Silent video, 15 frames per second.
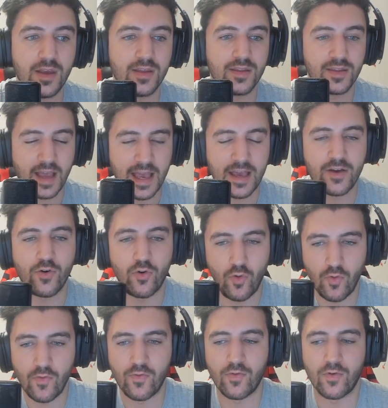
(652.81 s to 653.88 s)
take
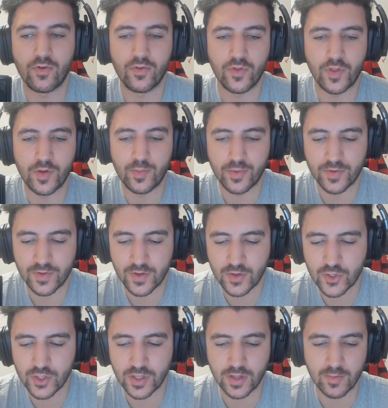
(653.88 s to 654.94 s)
over the position.